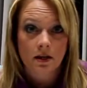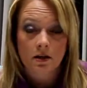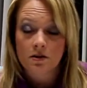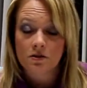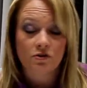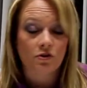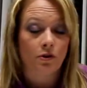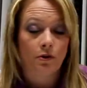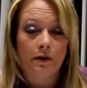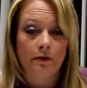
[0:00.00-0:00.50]

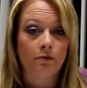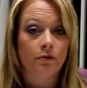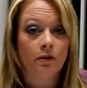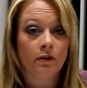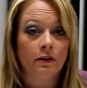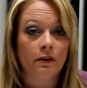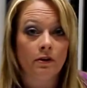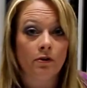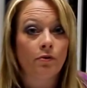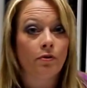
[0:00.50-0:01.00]
so I
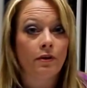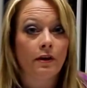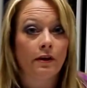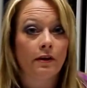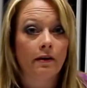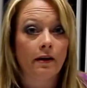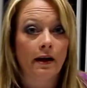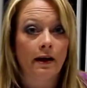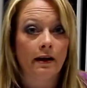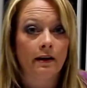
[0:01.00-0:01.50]
really don't
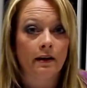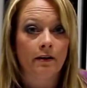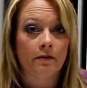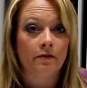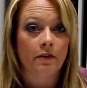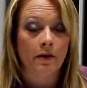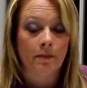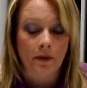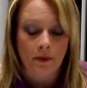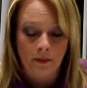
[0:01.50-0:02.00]
think any of
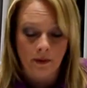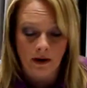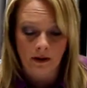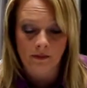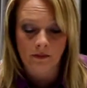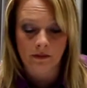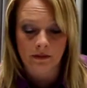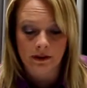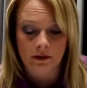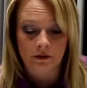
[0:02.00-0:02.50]
them are
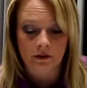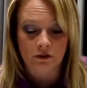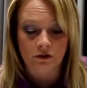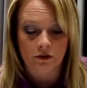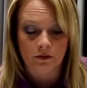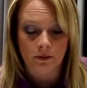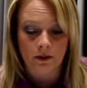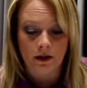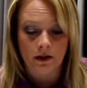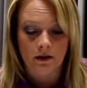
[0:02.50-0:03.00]
probably going to
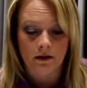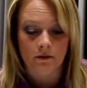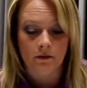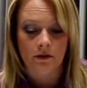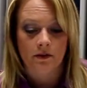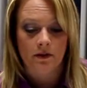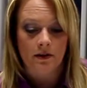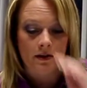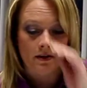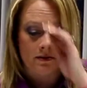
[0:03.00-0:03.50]
be in with
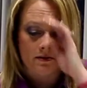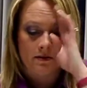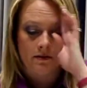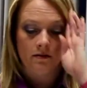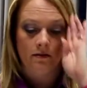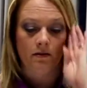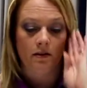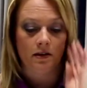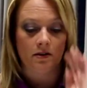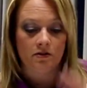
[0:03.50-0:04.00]
these
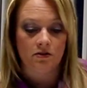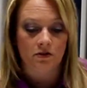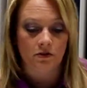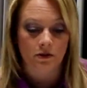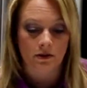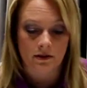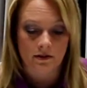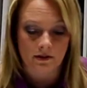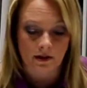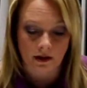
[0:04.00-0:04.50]

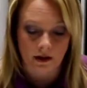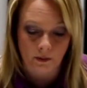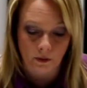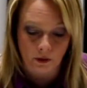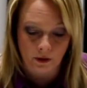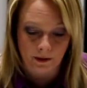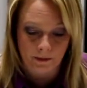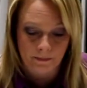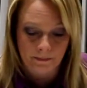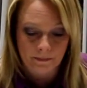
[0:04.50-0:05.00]
students
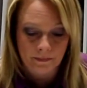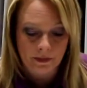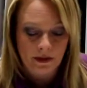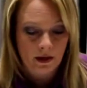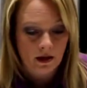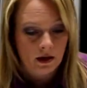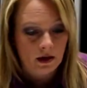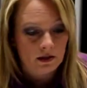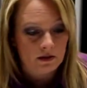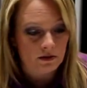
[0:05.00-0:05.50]
anymore.
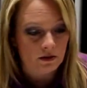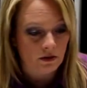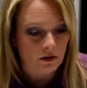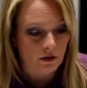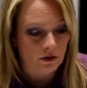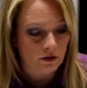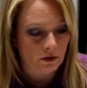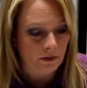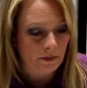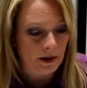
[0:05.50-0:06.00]
So
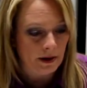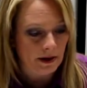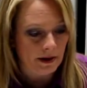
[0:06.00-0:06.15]
those were my